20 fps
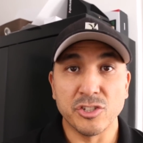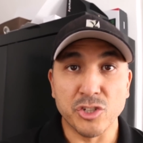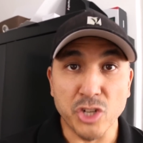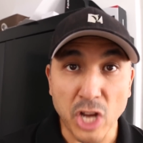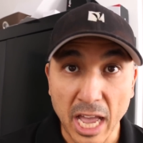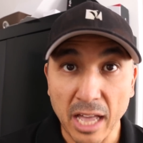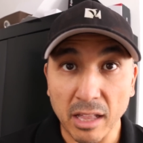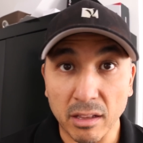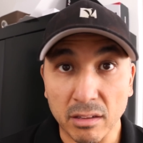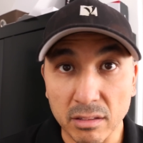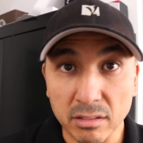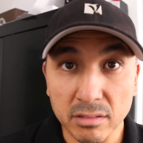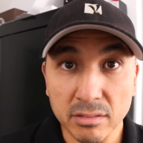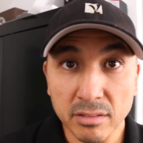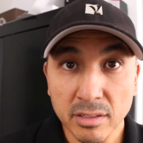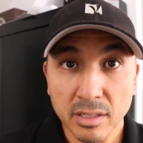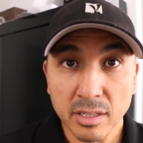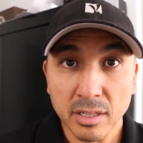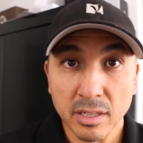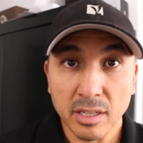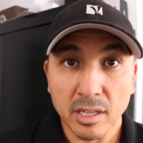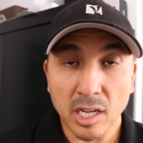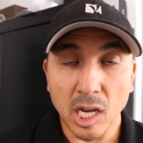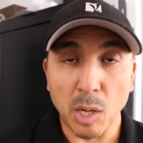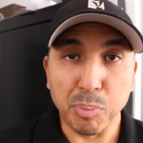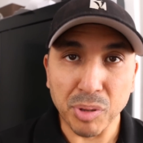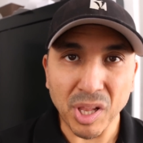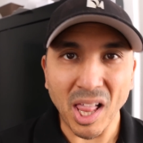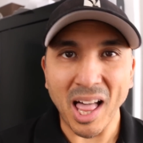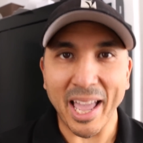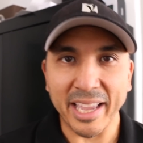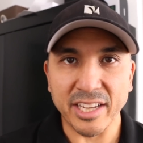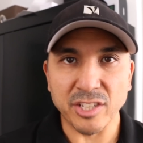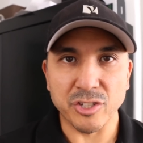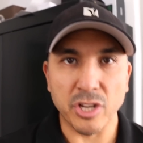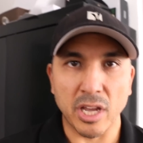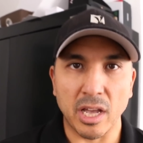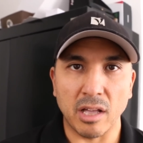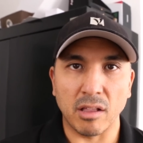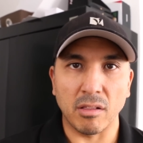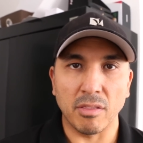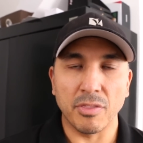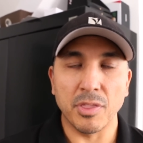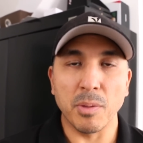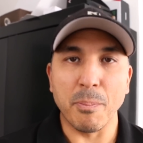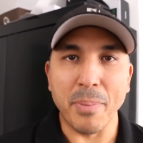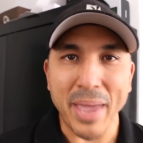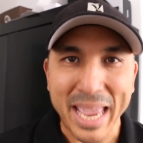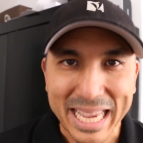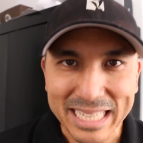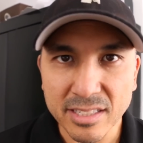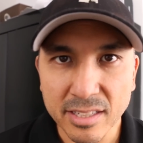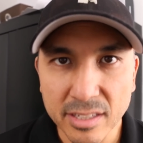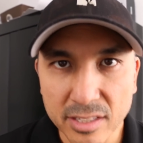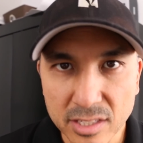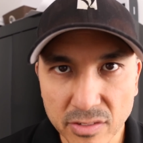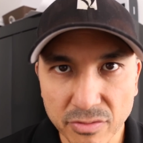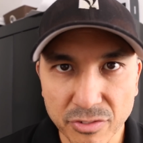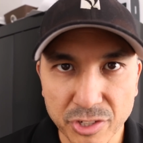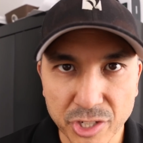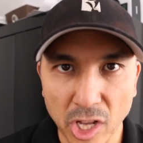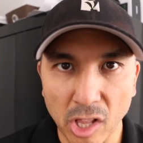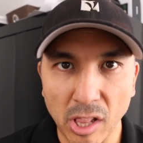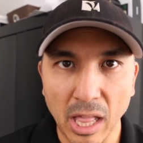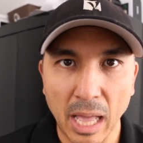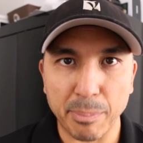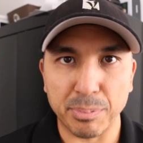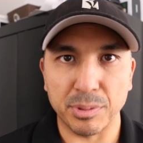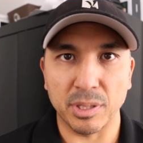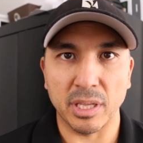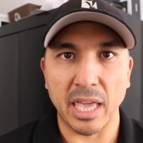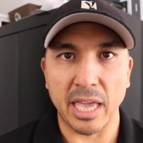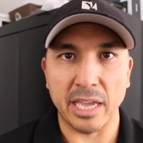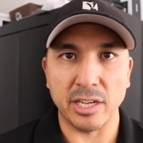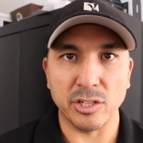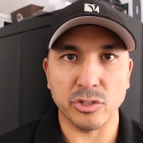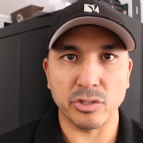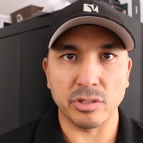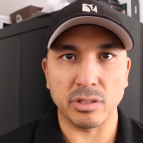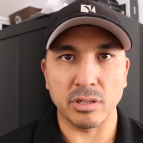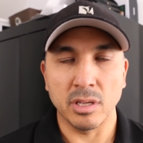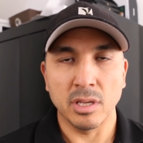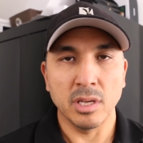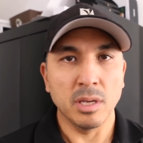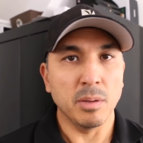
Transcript: gel, applying gel, the basics of gel application,